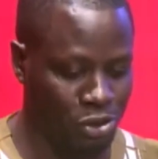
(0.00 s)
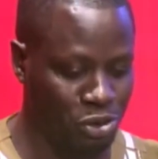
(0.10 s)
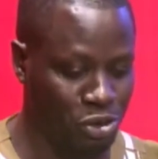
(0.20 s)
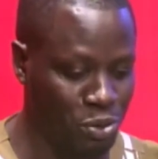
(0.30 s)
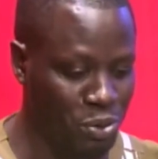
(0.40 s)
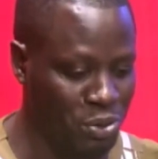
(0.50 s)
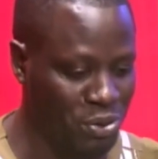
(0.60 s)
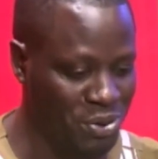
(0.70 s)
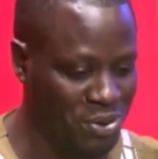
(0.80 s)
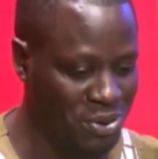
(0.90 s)
Two,
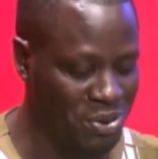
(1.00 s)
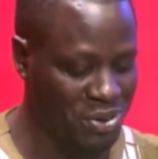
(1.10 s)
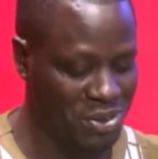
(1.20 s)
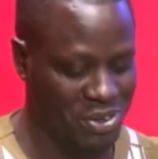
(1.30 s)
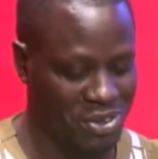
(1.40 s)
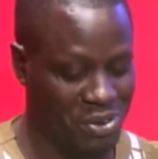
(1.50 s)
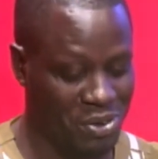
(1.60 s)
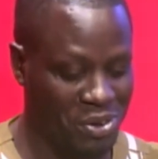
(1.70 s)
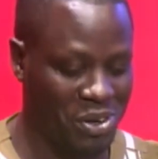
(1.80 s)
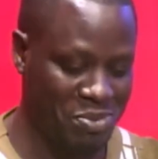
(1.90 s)
you
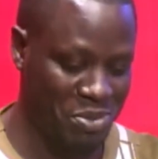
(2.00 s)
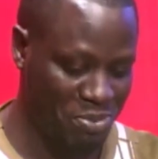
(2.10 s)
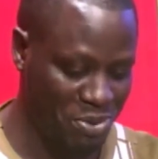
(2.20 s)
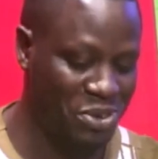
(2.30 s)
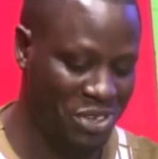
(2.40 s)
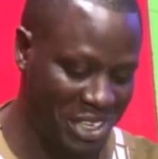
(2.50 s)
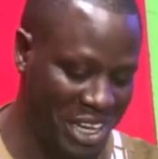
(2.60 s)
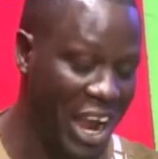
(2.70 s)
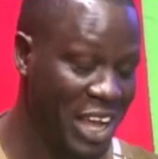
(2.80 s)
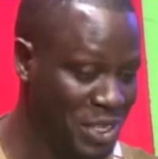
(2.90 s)
know, you said the
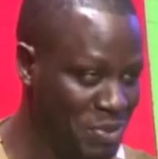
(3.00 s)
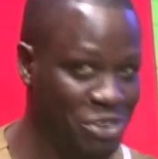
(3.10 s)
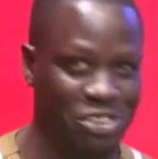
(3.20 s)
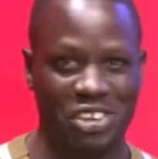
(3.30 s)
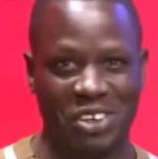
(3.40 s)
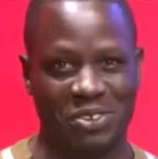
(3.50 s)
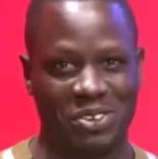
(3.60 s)
IDP chiefs.